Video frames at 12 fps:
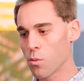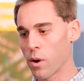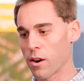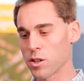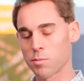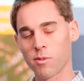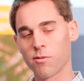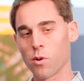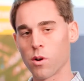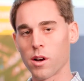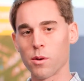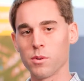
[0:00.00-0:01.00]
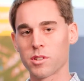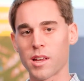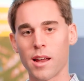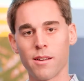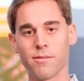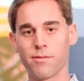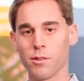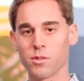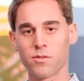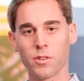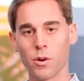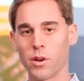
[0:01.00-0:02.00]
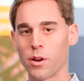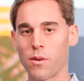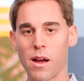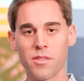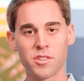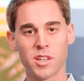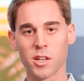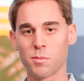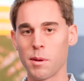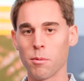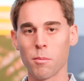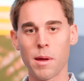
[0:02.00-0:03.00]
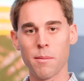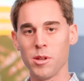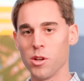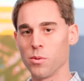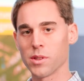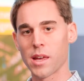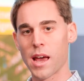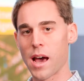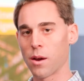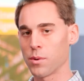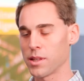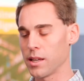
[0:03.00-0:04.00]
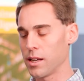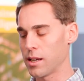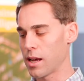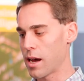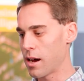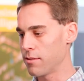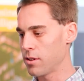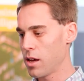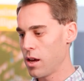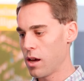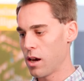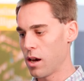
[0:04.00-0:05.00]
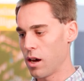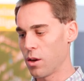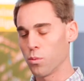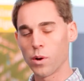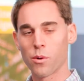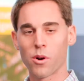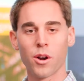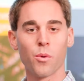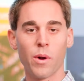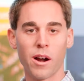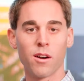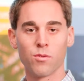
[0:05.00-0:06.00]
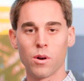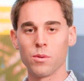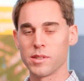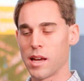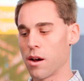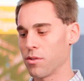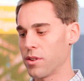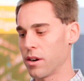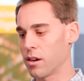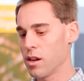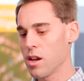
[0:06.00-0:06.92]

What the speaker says: Whereas before it was floating around, the salespeople maybe knew what they had, what they didn't have, and we were unaware of what was out there.